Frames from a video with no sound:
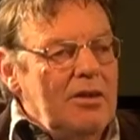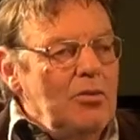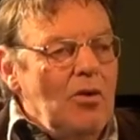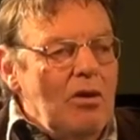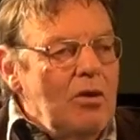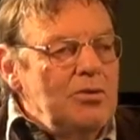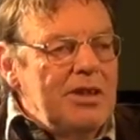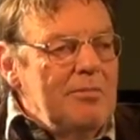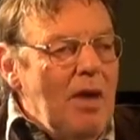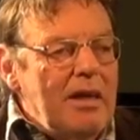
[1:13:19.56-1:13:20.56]
you're not
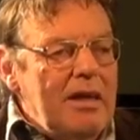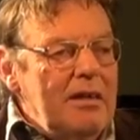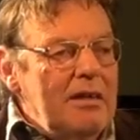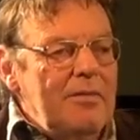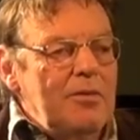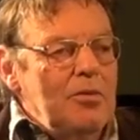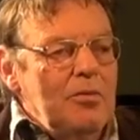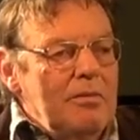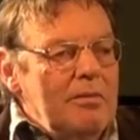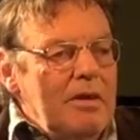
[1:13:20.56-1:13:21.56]
losing money if you
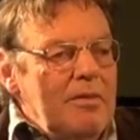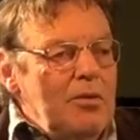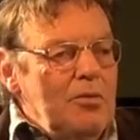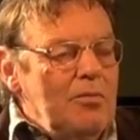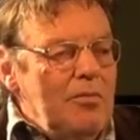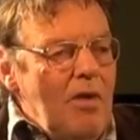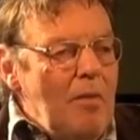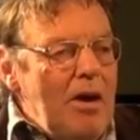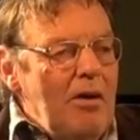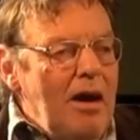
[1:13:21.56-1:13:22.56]
if you
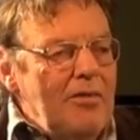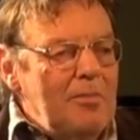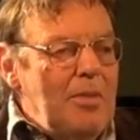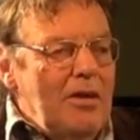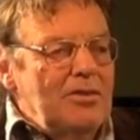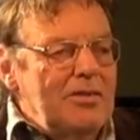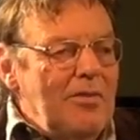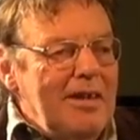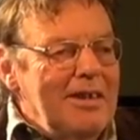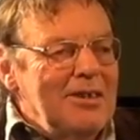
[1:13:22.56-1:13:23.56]
rob out a hundred pounds
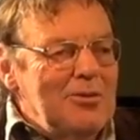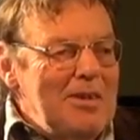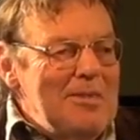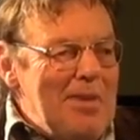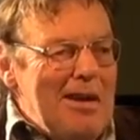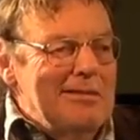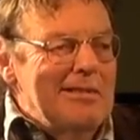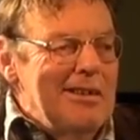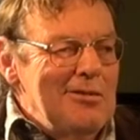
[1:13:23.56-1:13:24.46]
and write twenty pounds.